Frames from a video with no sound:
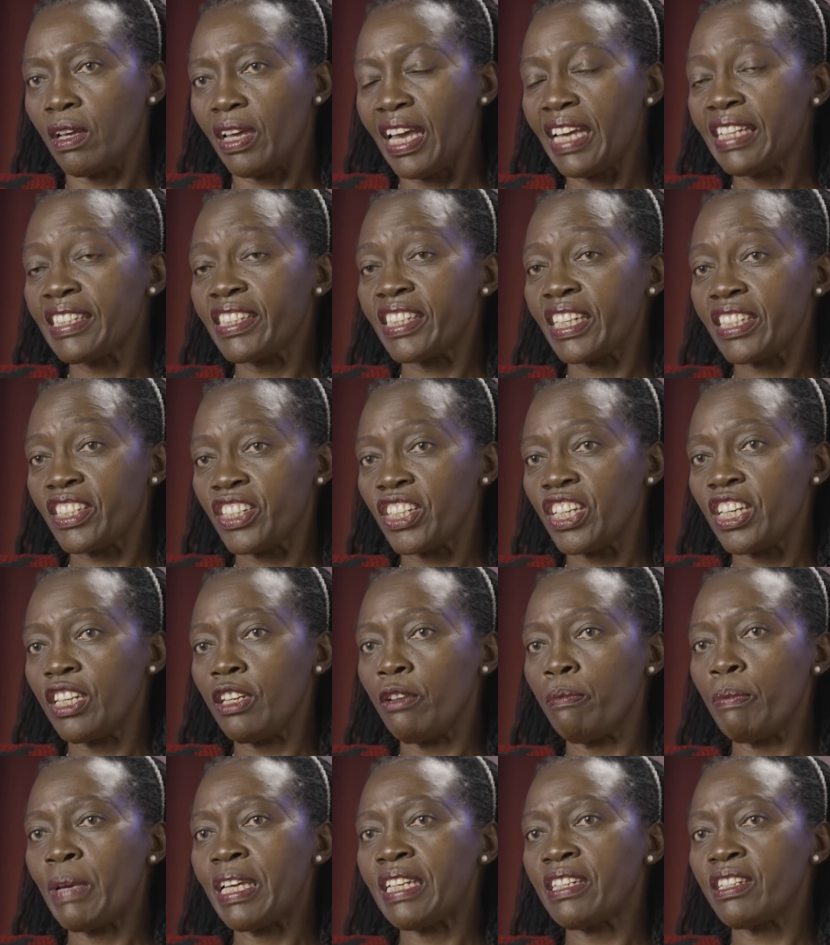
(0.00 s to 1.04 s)

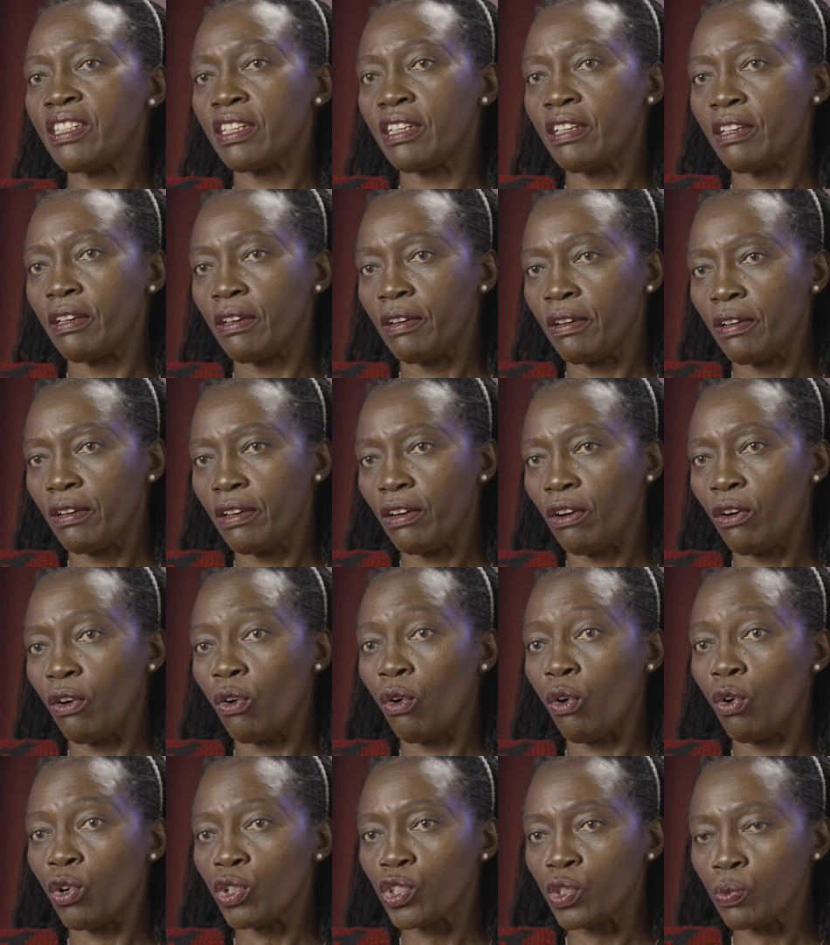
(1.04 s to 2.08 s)
entertainment
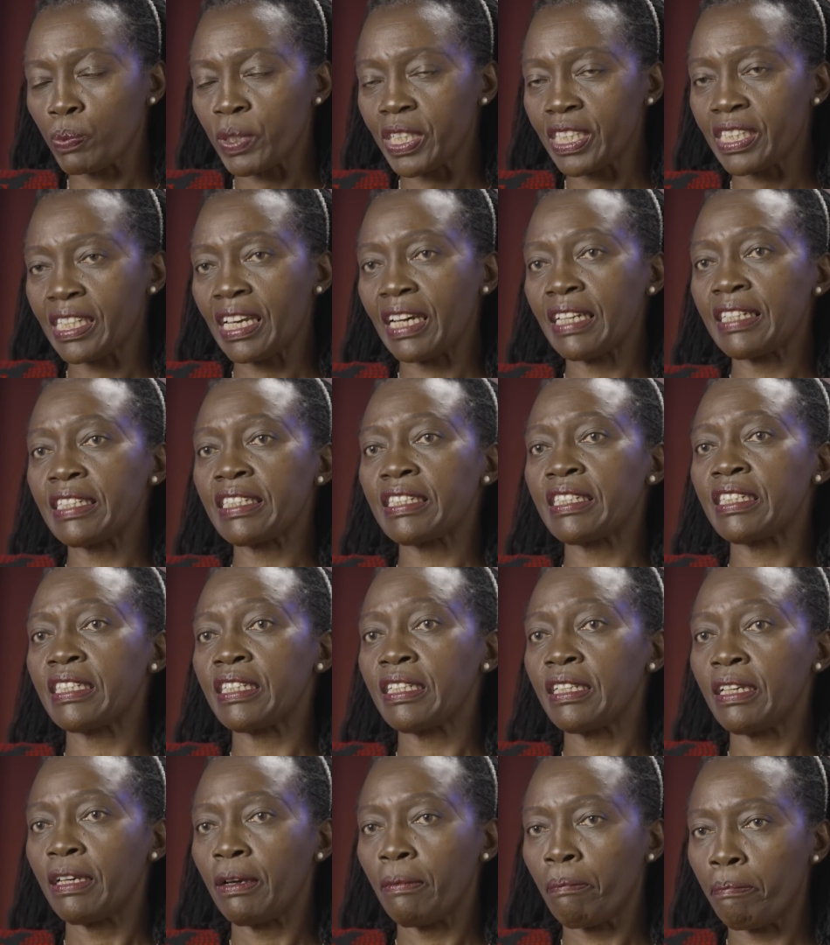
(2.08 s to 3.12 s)
or
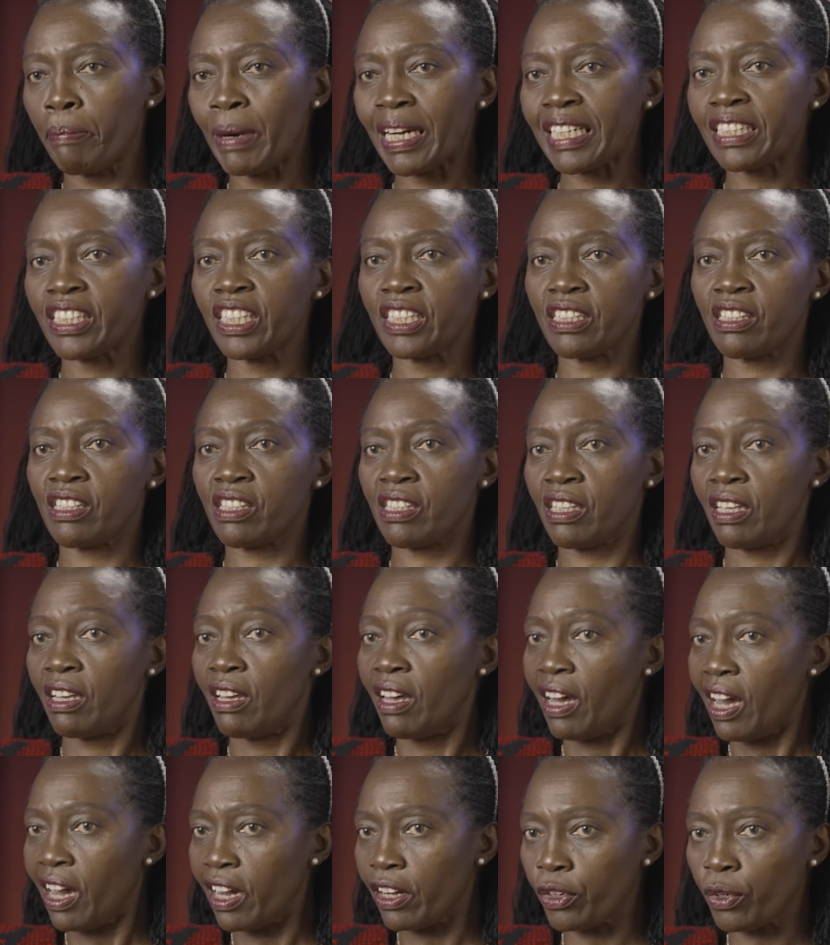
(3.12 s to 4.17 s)
hospitality budgets
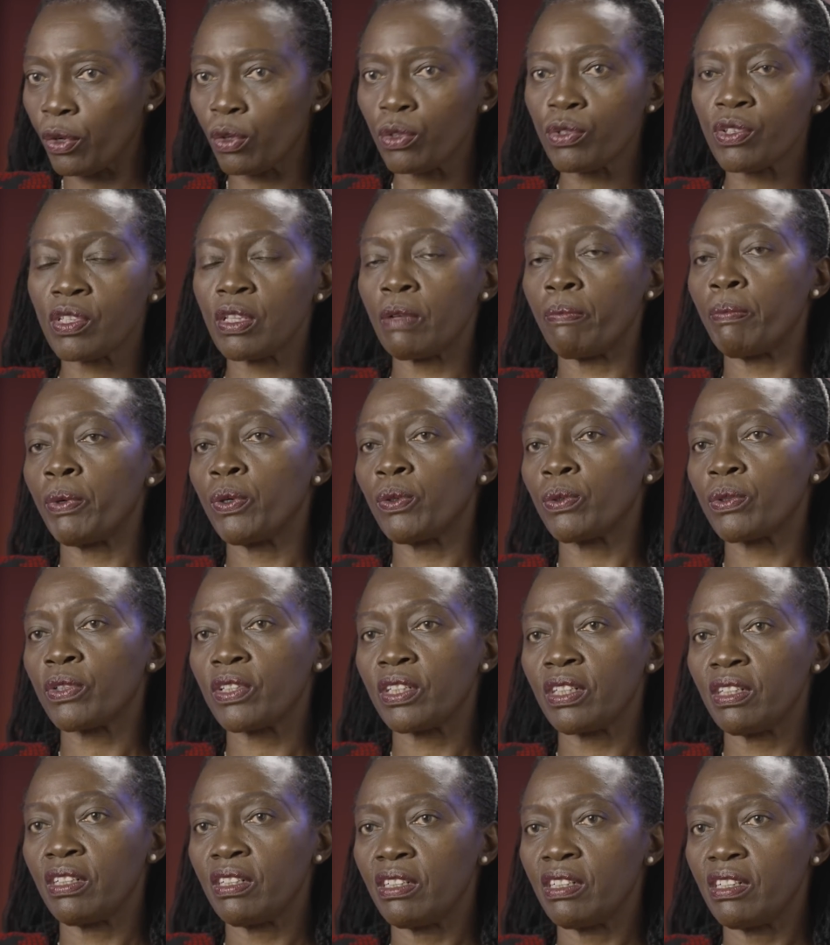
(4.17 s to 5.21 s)
across the board,
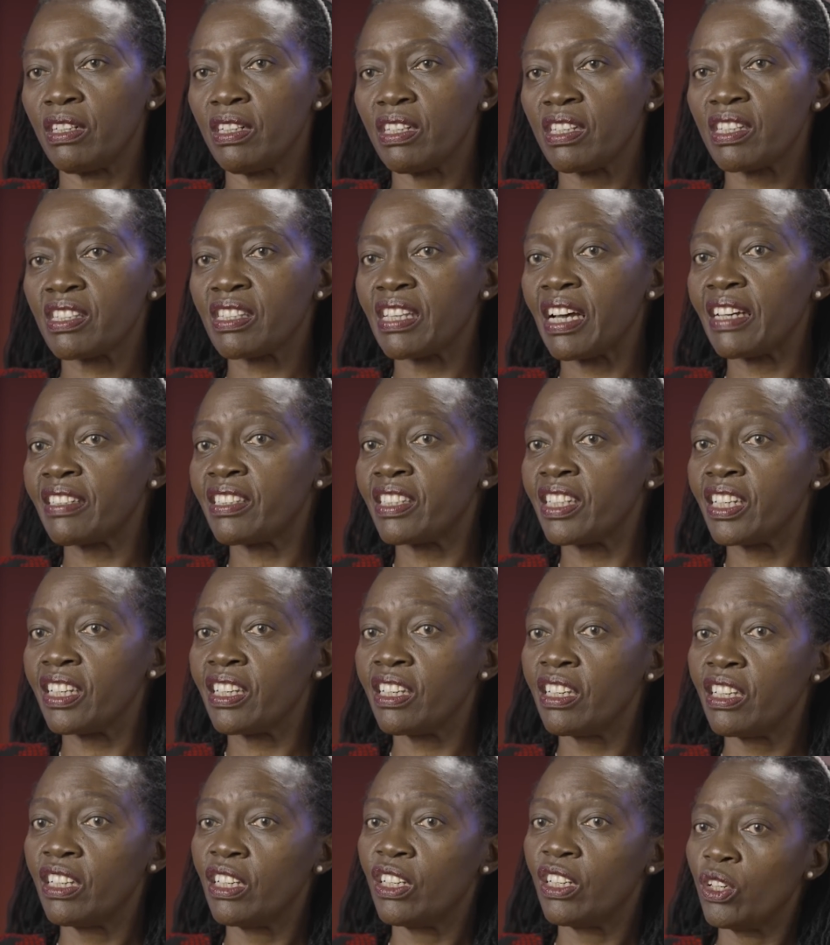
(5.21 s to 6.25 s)

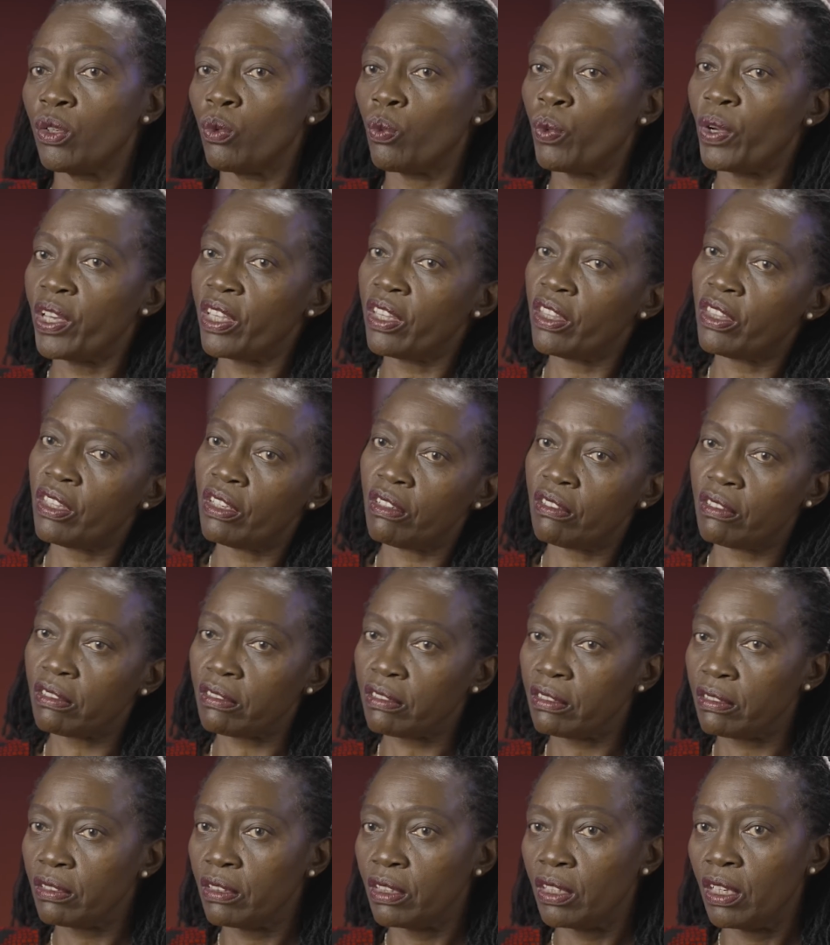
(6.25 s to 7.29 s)
starting with
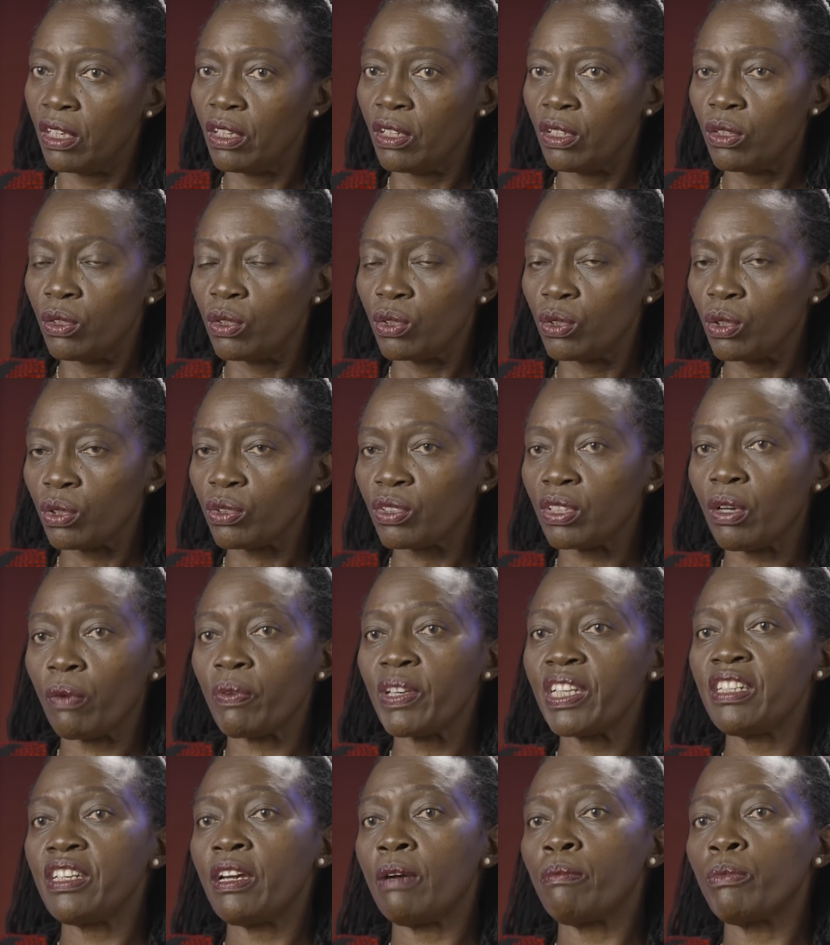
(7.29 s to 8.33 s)
Dr.
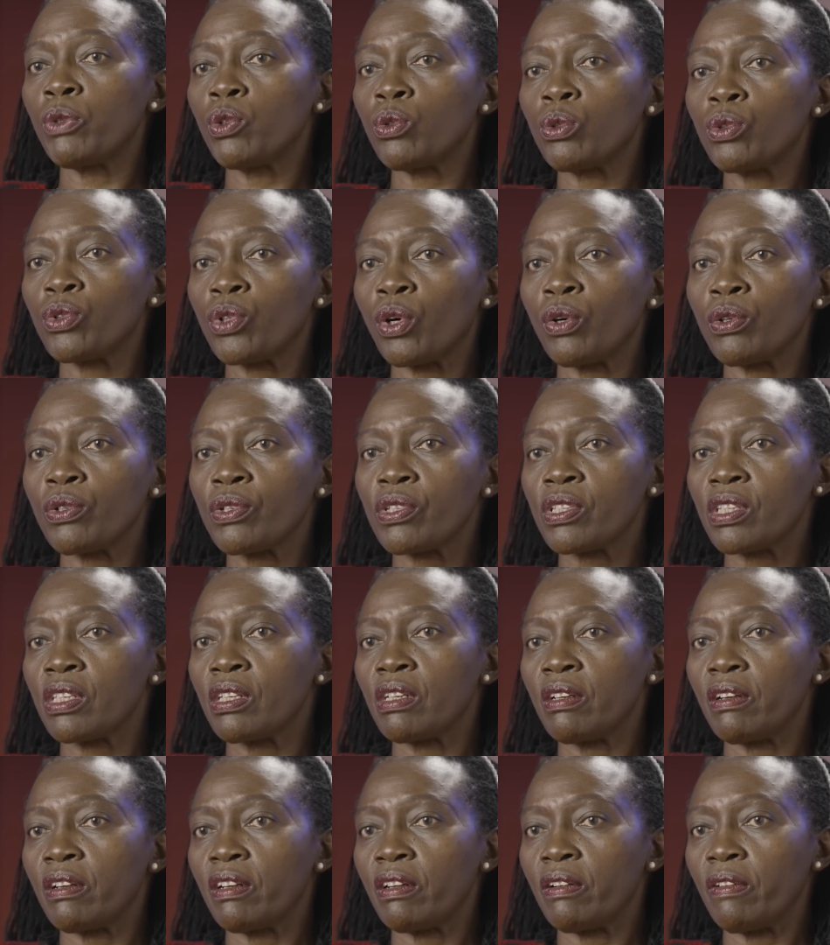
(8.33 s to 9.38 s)
William Ruto's
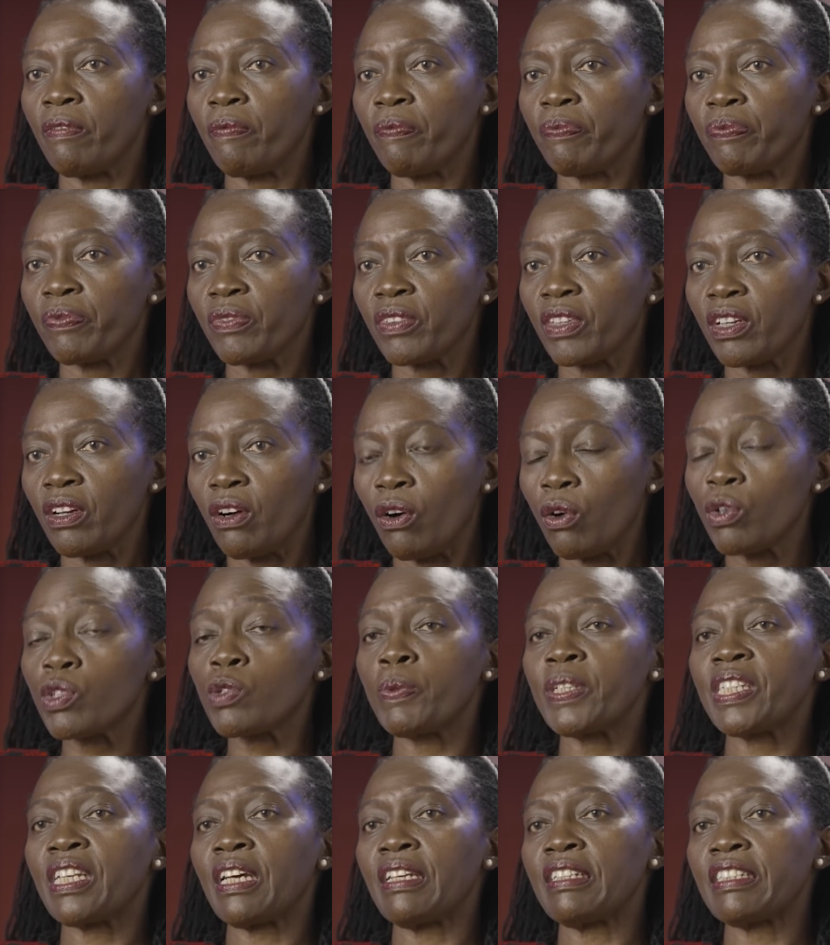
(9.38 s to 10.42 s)

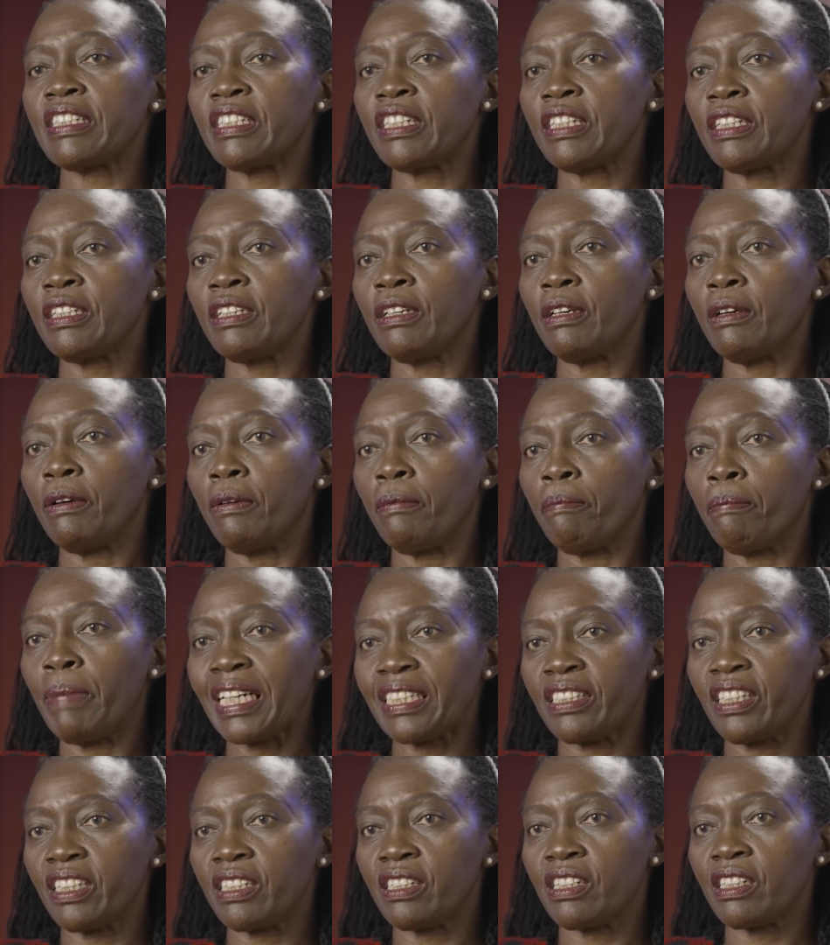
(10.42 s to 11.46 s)
hospitality
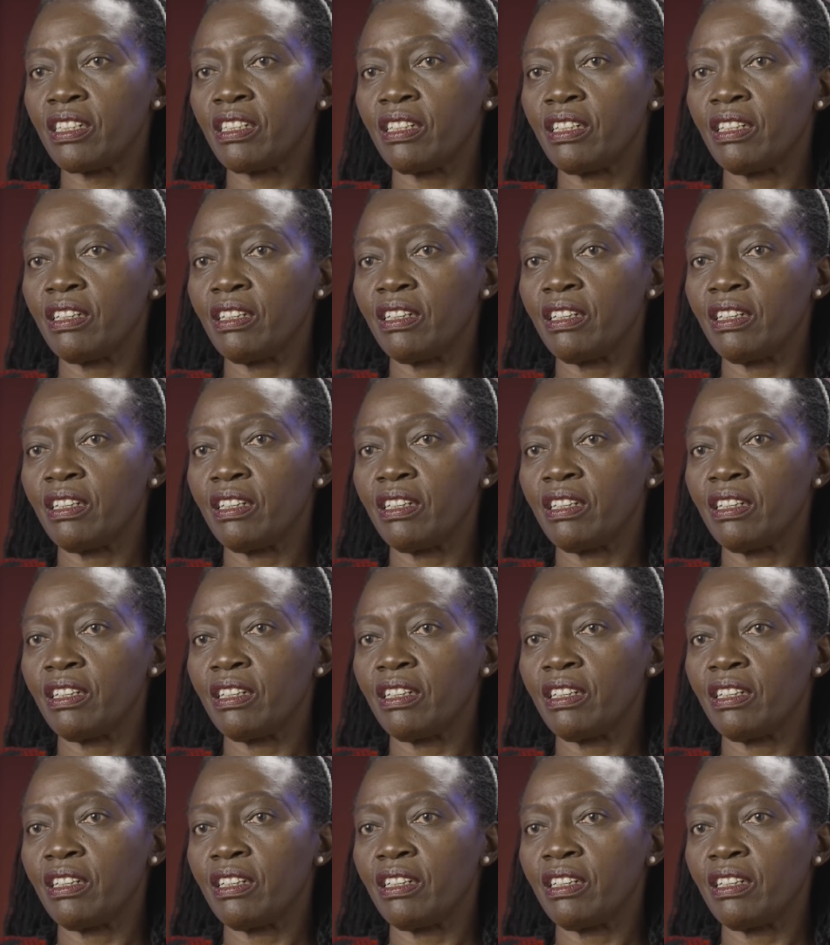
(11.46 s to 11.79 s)
budget,